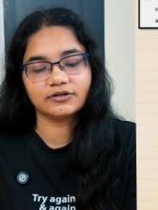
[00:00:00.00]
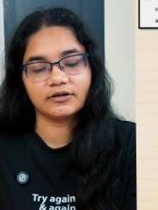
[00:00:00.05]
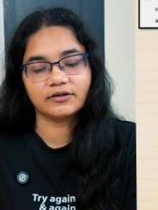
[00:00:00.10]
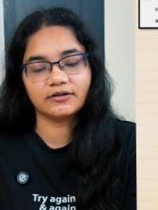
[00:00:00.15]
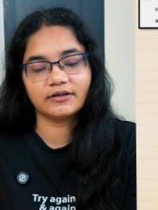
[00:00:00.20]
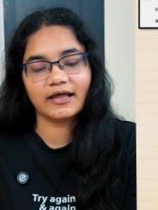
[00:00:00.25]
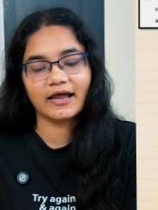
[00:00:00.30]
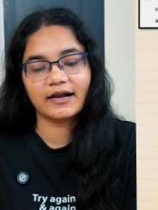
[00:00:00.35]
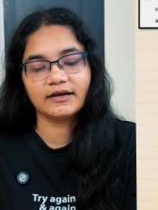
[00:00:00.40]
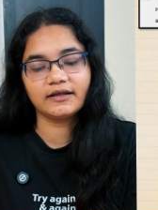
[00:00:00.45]

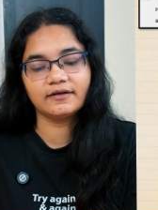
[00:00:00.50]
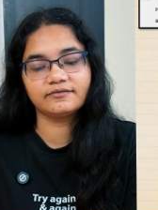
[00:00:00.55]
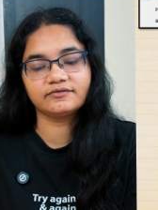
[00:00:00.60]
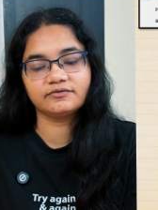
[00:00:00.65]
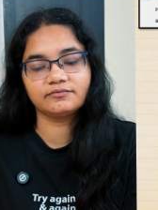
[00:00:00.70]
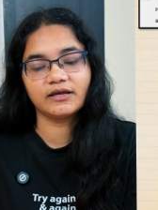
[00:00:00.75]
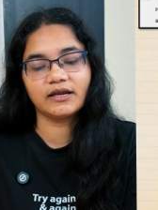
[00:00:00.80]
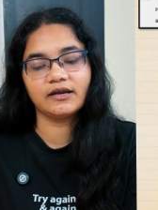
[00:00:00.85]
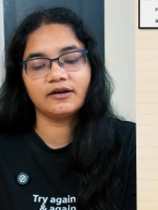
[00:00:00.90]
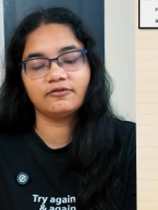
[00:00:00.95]
That gives
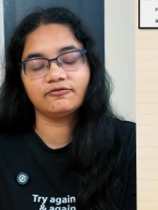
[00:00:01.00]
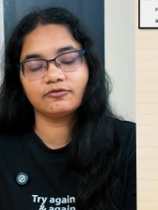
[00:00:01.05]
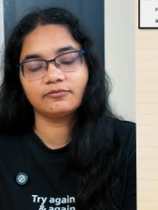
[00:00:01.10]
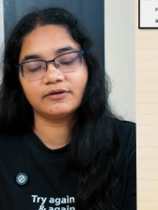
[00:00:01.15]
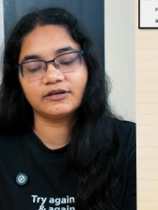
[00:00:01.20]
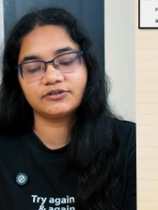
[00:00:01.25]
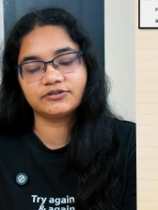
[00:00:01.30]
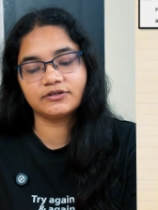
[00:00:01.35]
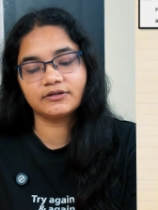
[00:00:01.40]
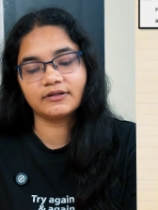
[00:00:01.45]
me an
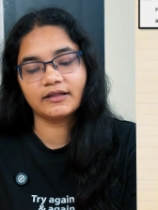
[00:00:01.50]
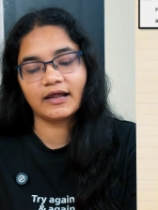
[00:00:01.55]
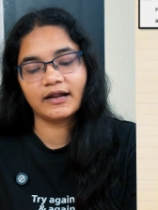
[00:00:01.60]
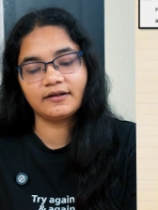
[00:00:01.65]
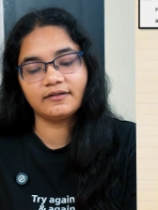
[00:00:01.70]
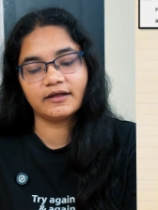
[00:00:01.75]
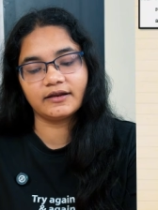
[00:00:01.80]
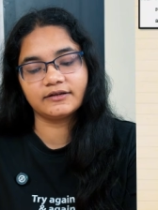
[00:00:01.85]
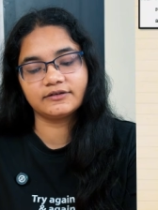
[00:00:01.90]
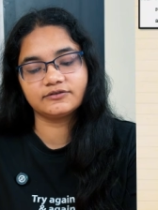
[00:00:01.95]
information that
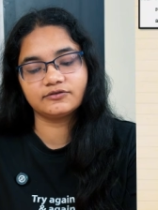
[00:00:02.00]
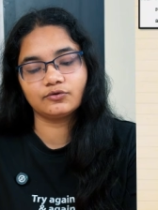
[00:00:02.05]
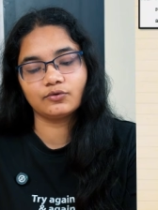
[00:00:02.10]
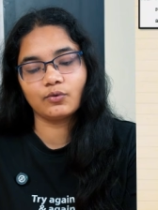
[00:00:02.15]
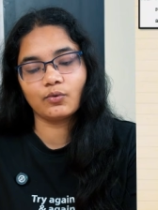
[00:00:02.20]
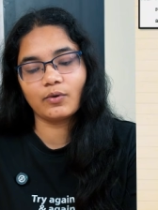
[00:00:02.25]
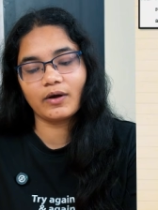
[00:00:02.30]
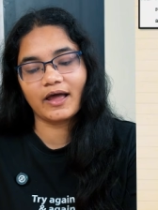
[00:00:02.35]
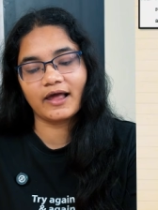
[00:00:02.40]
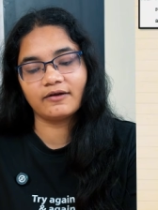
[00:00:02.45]
there is
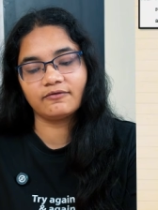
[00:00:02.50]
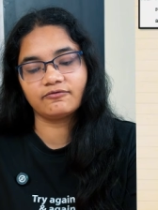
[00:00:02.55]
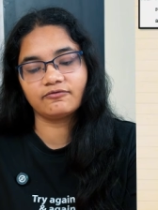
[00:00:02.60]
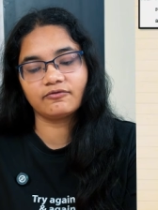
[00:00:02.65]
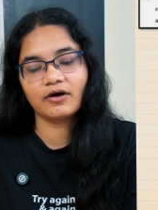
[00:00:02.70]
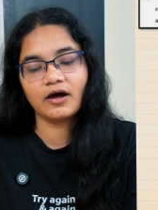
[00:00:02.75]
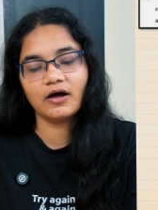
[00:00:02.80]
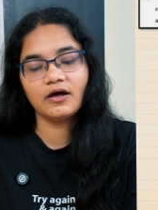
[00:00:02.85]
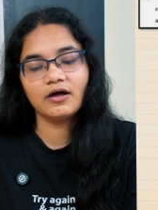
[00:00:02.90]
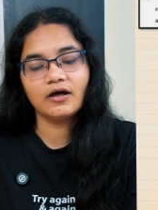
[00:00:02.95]
no
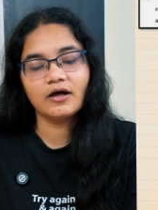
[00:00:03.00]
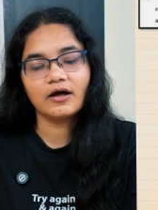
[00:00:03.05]
alpha